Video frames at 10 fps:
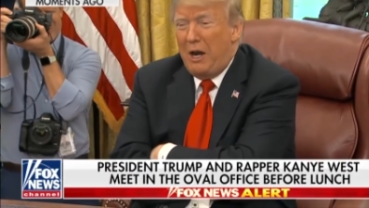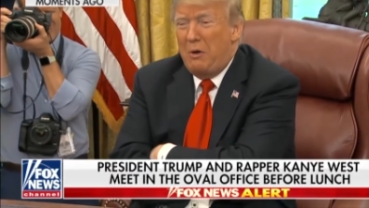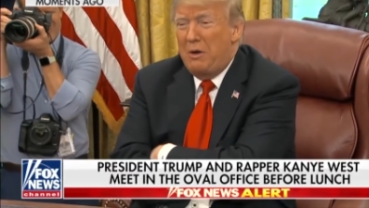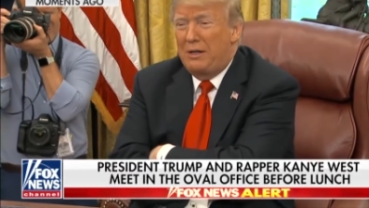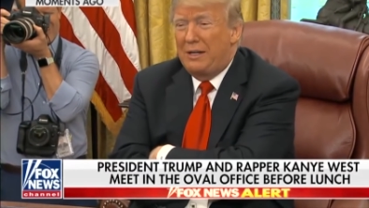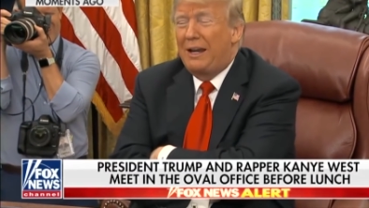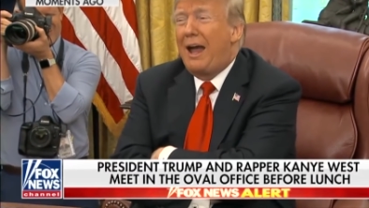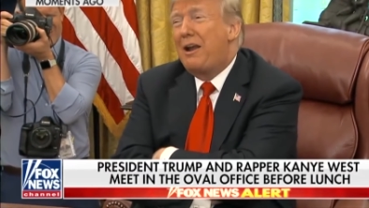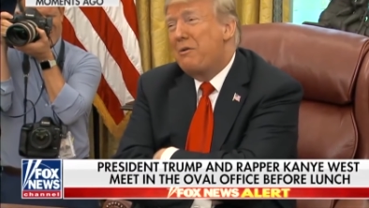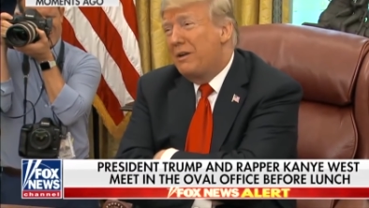don't want to take.
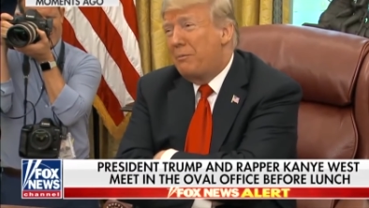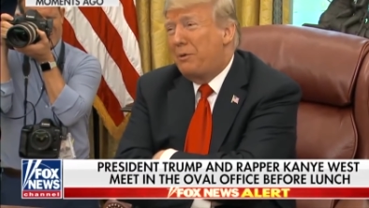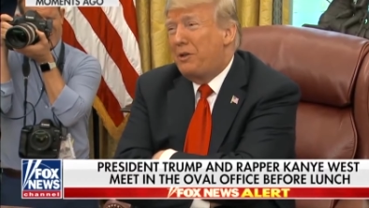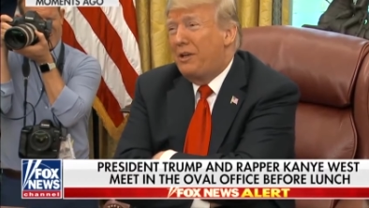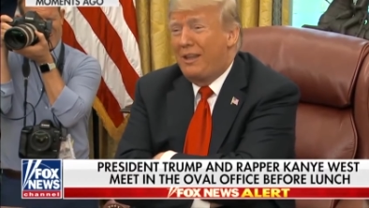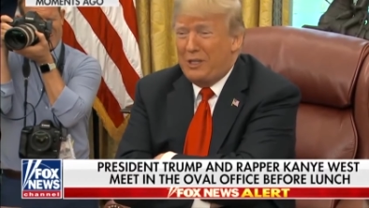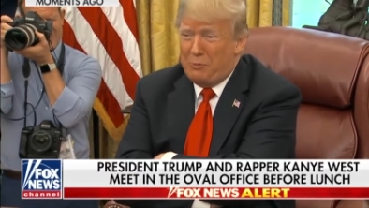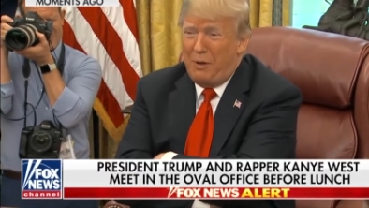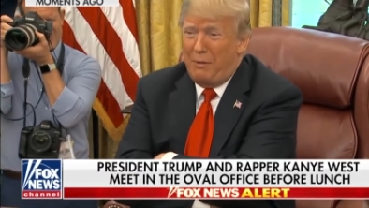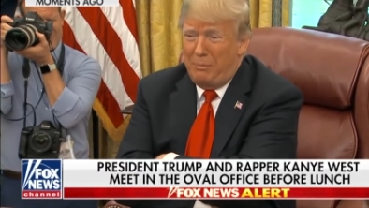I don't want to put you in that
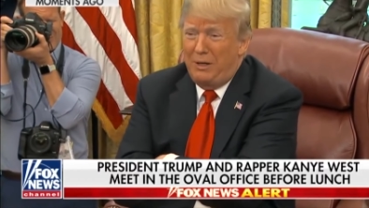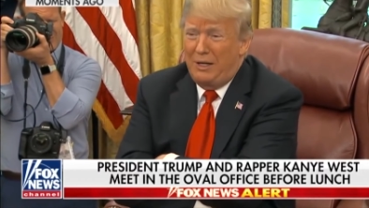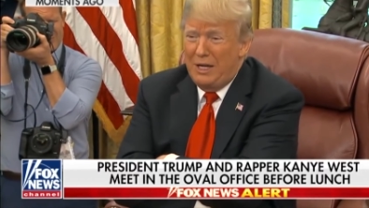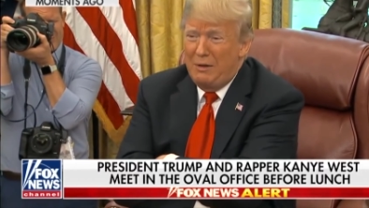spot. But.